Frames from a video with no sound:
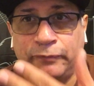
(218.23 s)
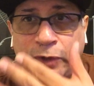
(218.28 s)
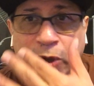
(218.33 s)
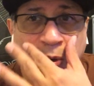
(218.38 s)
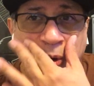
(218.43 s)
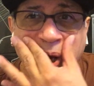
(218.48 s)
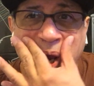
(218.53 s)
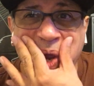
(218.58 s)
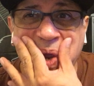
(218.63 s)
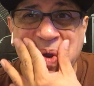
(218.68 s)

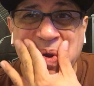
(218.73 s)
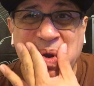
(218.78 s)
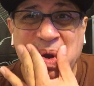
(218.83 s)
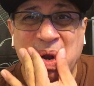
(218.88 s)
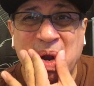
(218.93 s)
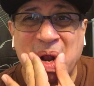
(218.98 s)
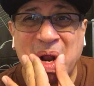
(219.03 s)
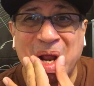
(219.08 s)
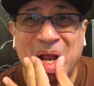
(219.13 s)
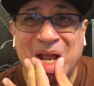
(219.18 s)
Okay.
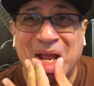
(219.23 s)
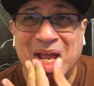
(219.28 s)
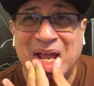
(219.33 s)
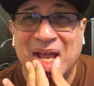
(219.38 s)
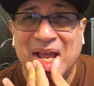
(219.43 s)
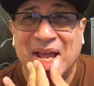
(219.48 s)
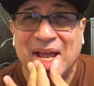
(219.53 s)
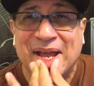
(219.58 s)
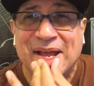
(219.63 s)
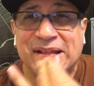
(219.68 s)

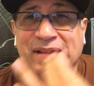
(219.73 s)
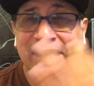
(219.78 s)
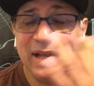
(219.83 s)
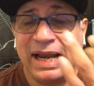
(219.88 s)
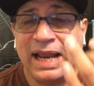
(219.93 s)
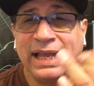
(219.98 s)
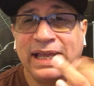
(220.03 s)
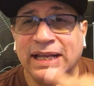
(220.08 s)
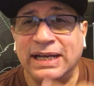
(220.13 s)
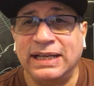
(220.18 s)
Then
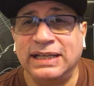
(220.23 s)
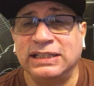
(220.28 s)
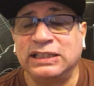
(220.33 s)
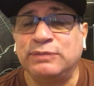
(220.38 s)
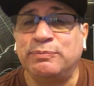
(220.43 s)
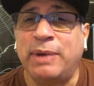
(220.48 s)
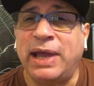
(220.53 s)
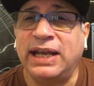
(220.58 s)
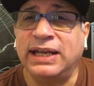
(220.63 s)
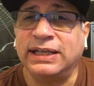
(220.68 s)
I get a
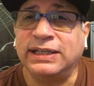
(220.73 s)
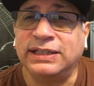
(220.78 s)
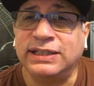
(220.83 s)
Hispanic